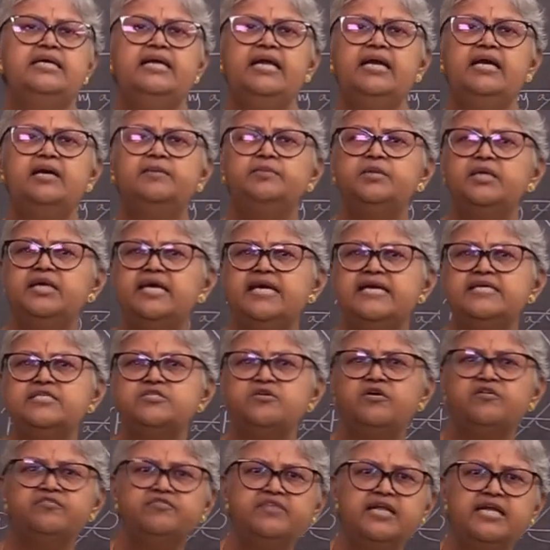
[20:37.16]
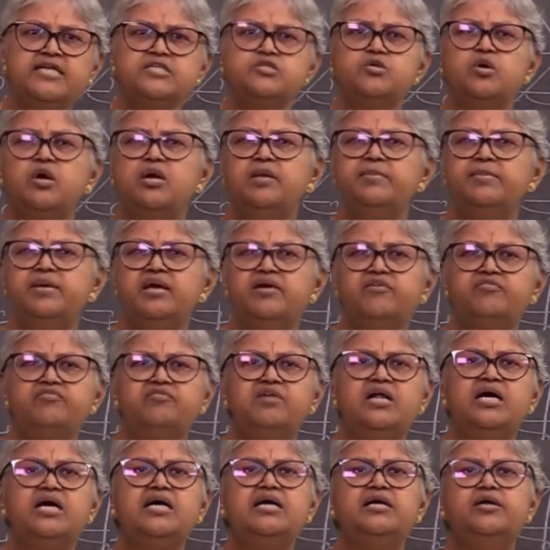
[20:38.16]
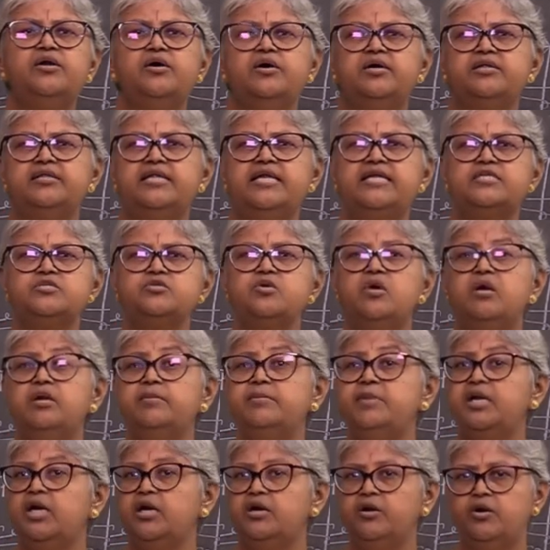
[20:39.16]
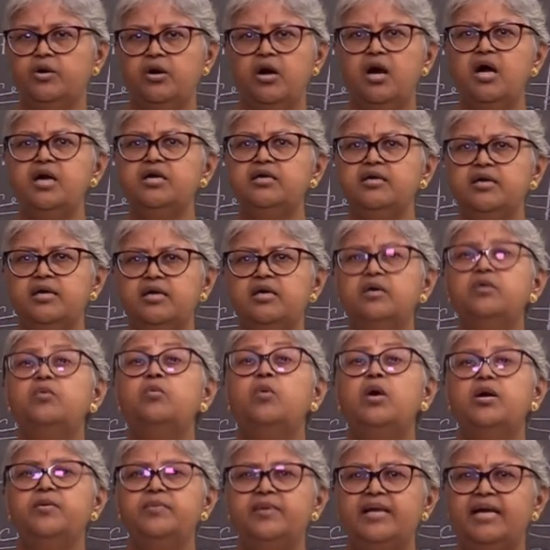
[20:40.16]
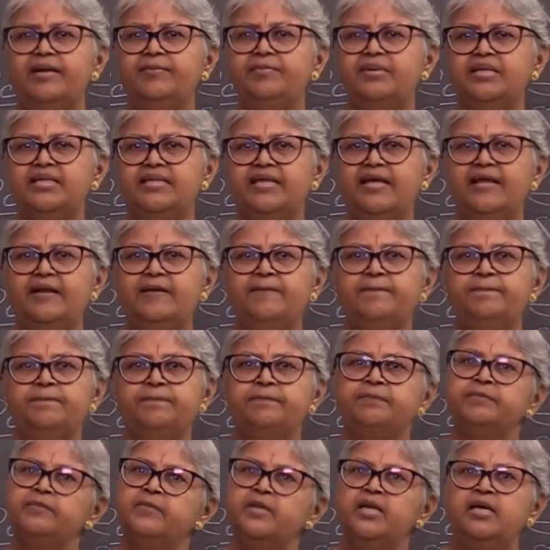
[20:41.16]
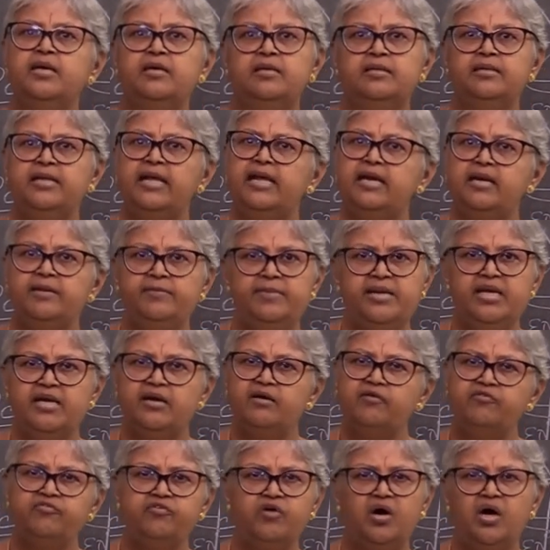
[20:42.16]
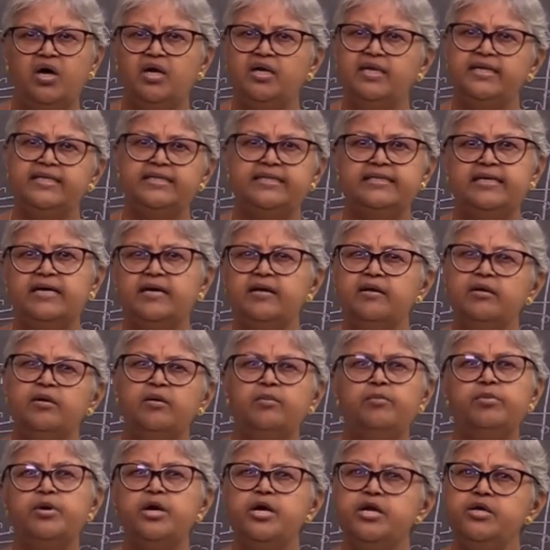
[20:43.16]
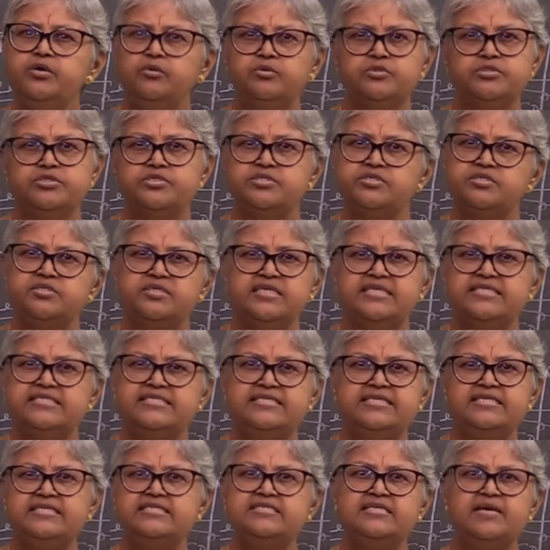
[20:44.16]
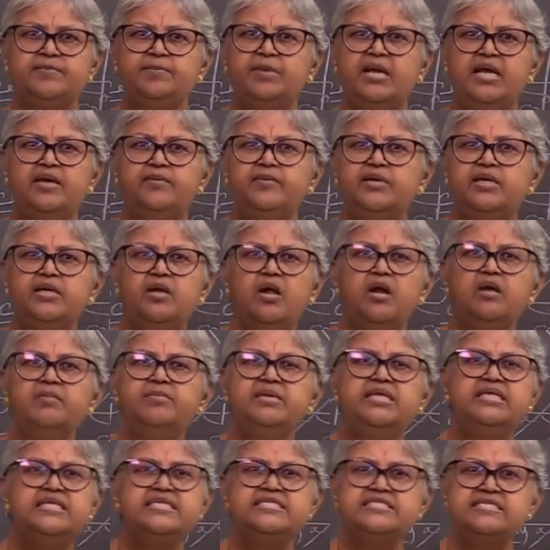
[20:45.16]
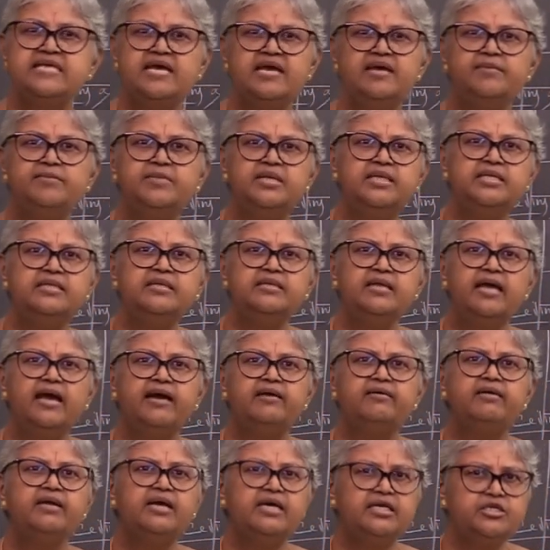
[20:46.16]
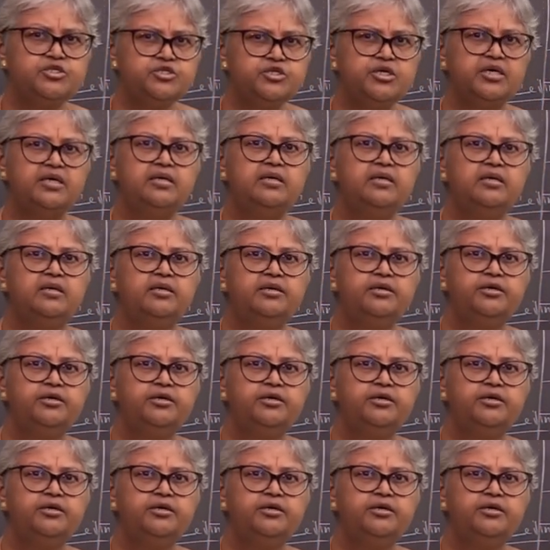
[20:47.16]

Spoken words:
Take up the case of there is going to be a flood or there is going to be a drought, what will happen then? There will be a fall in the produce, isn't it? Supply will not be the same in agriculture.